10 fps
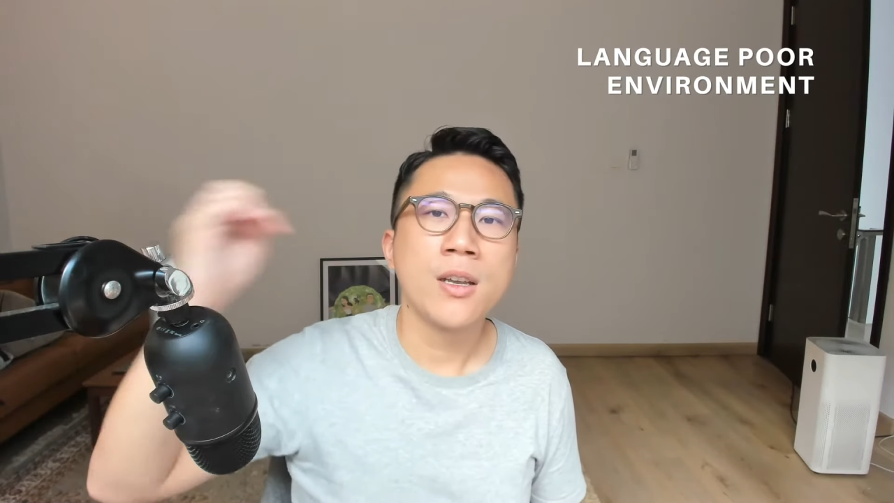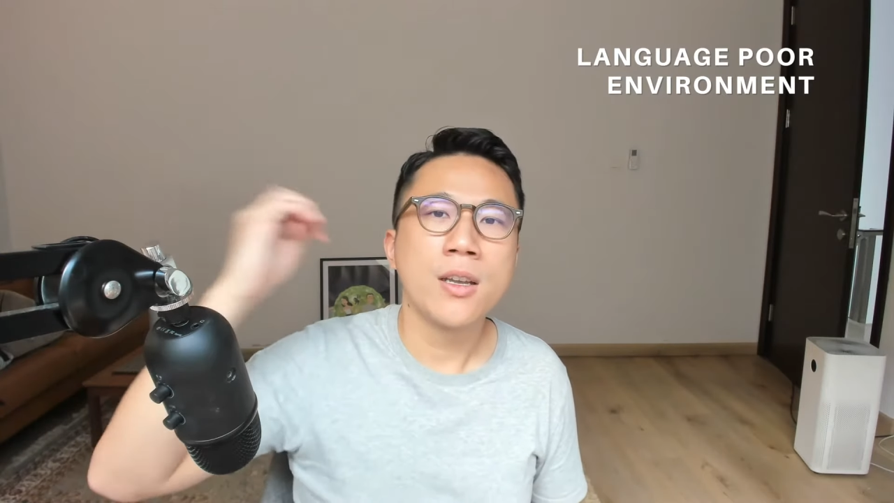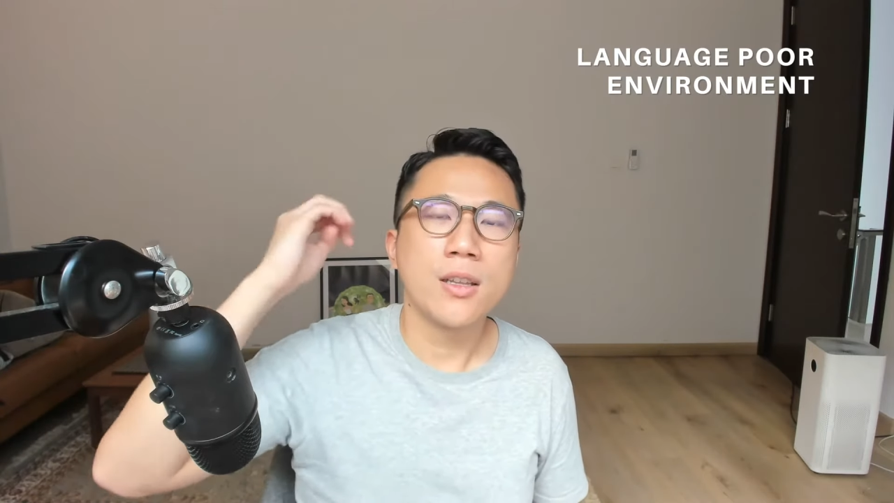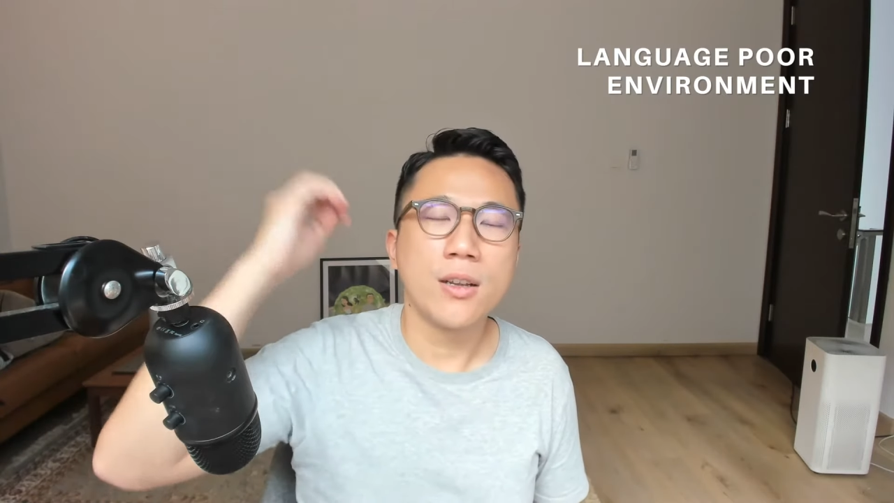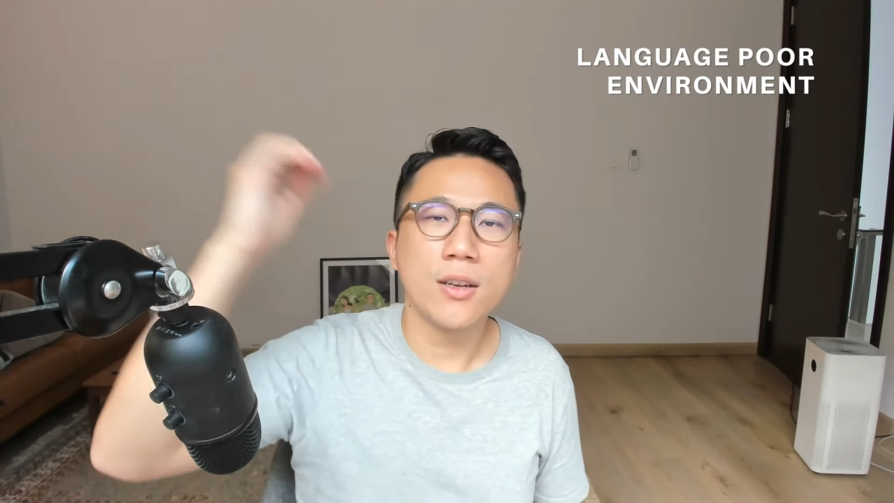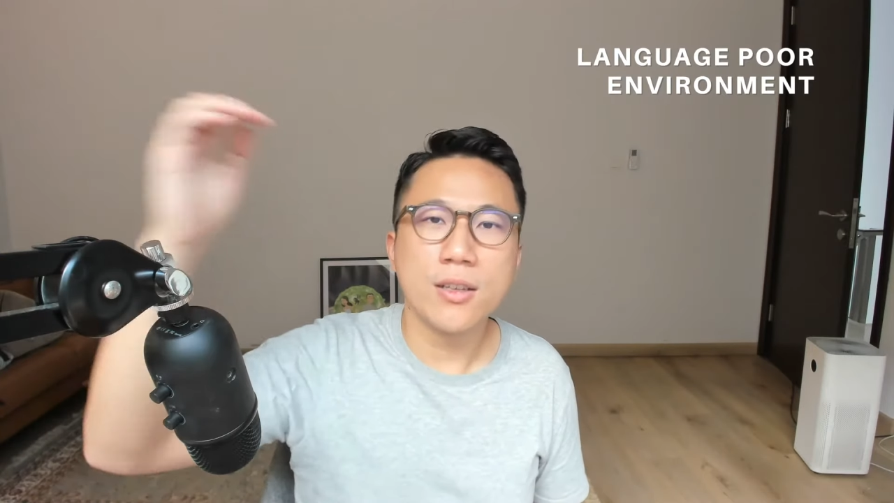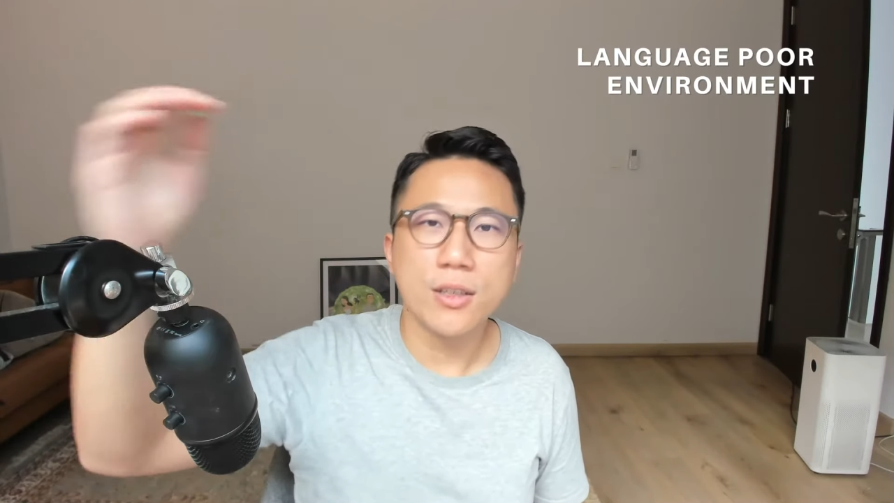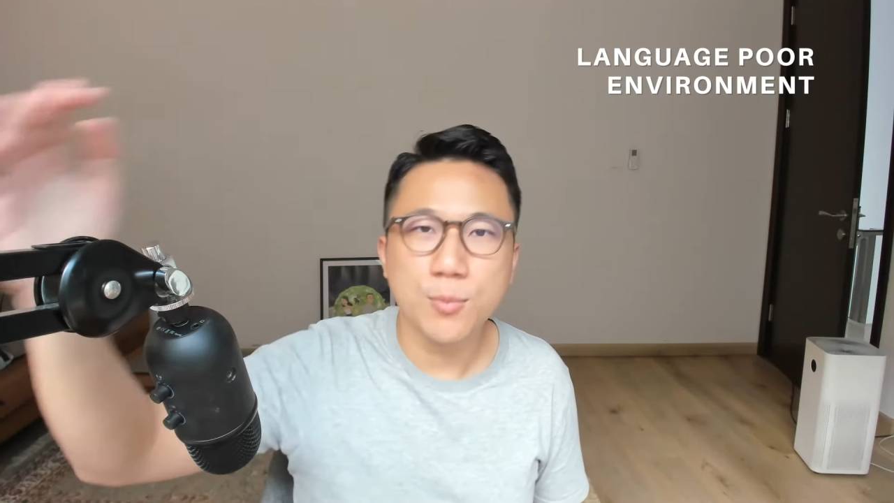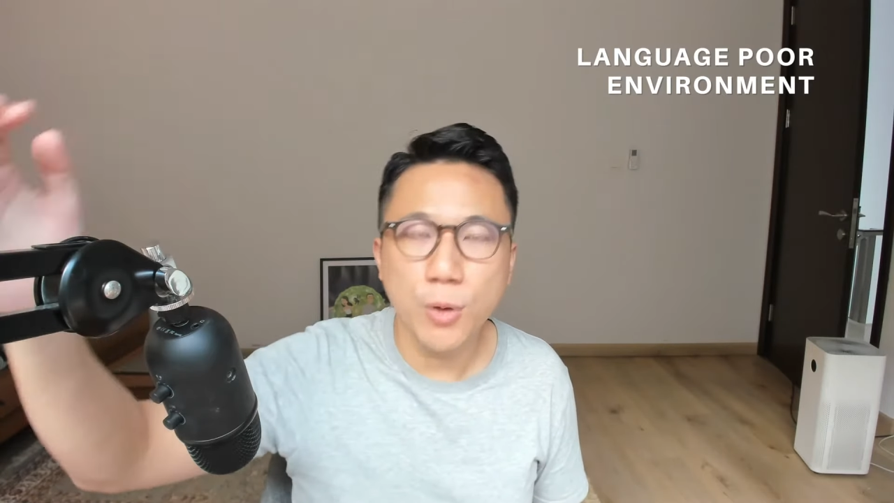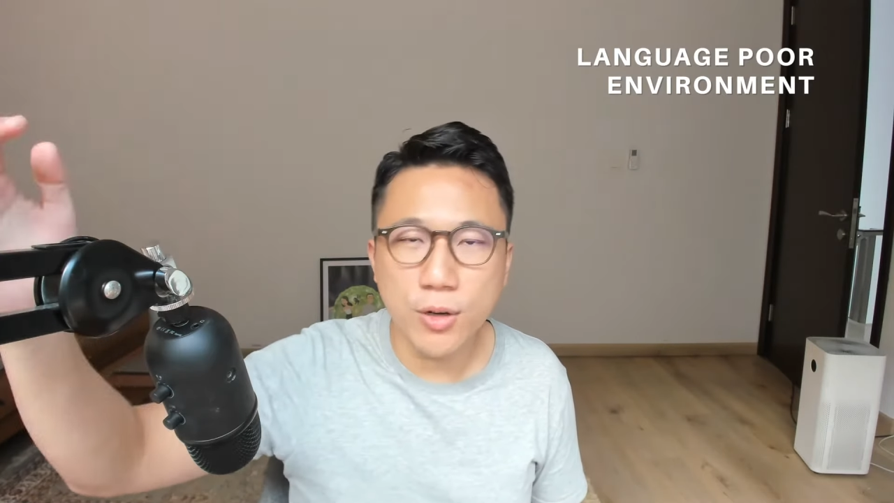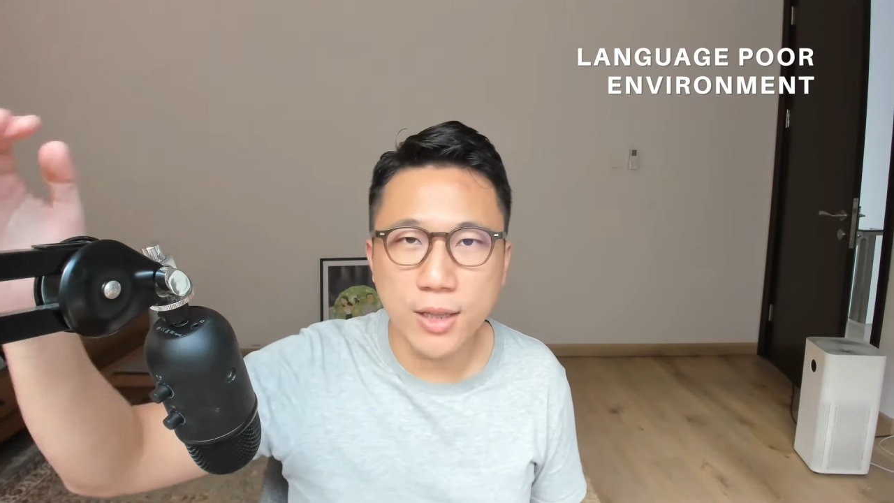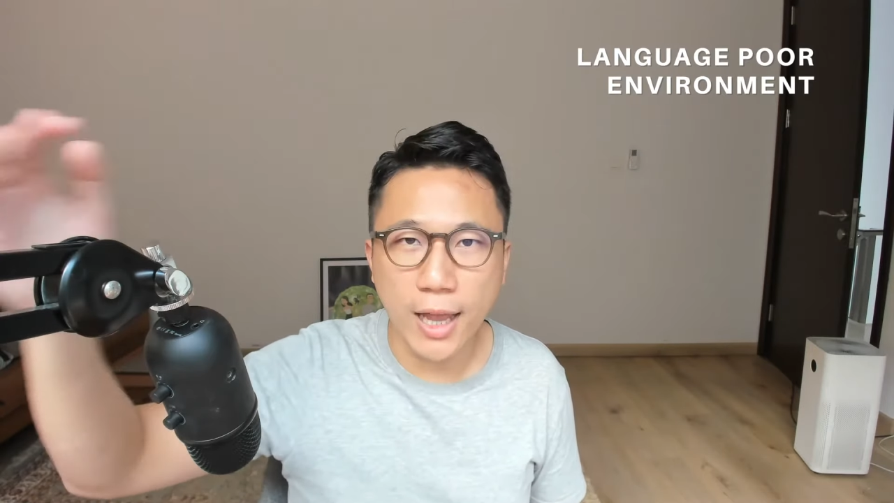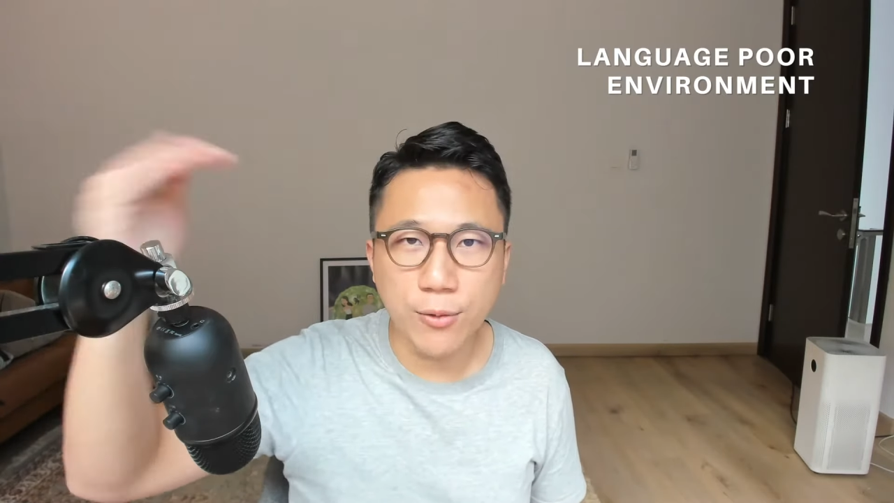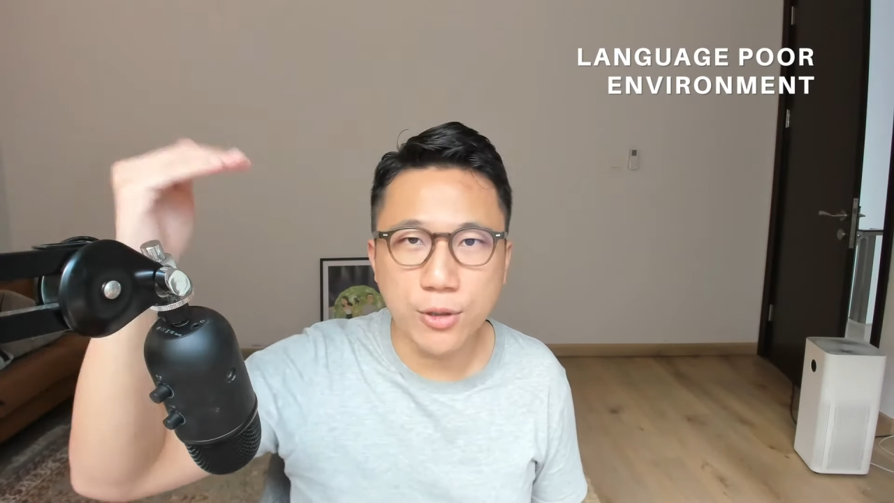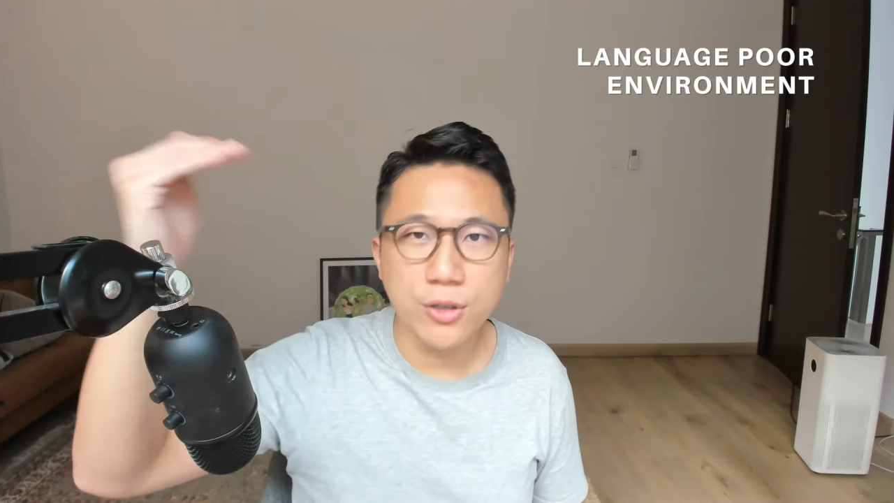The, their spoken
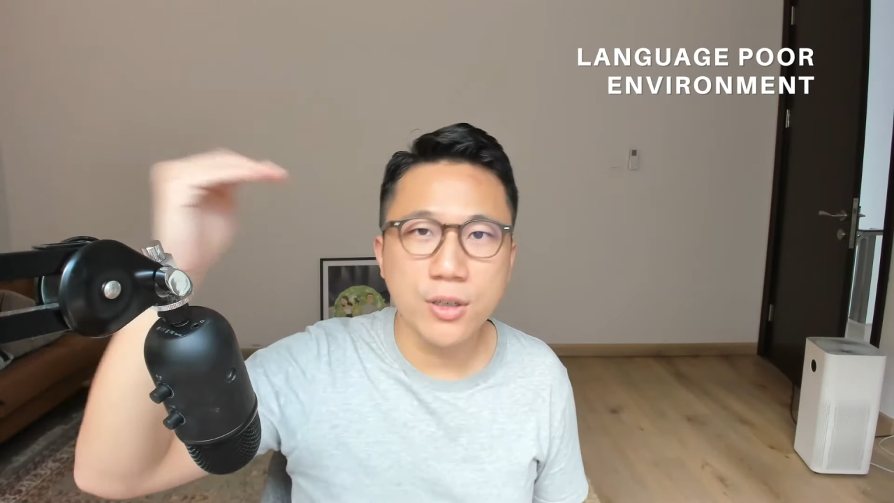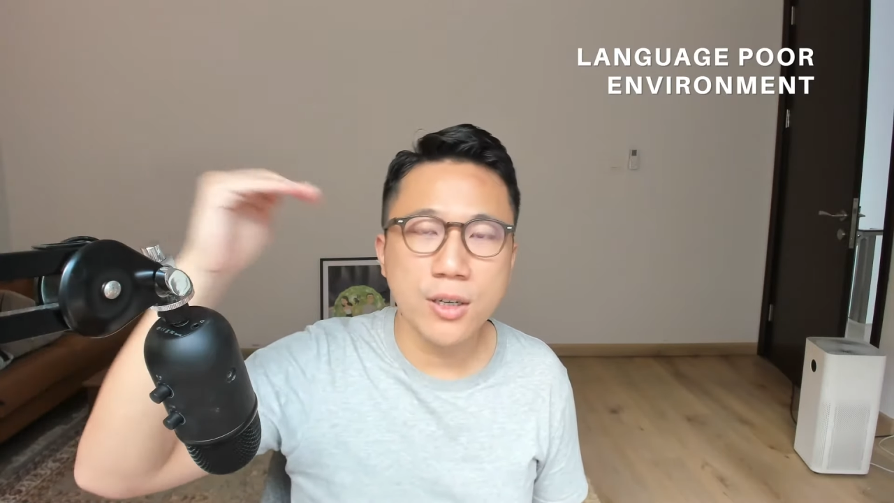language